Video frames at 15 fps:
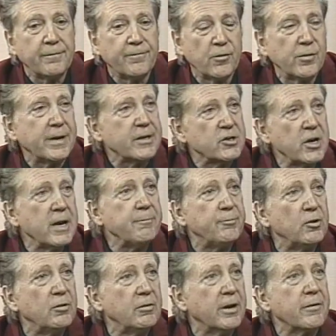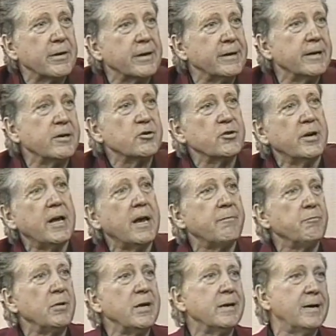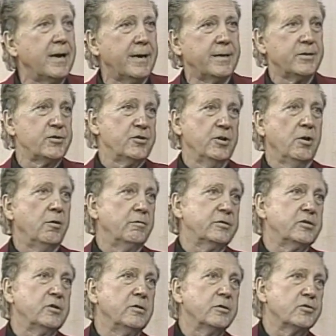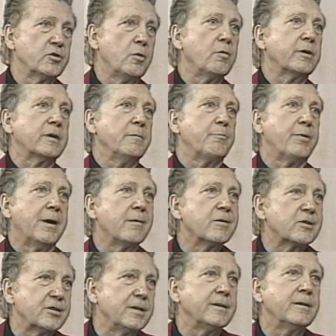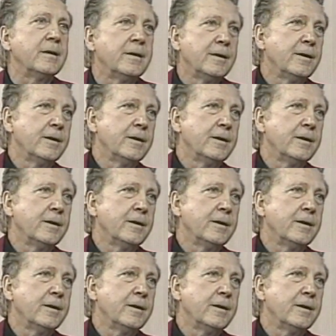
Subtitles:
for an example, Larry King should have me on his show, show a comparison.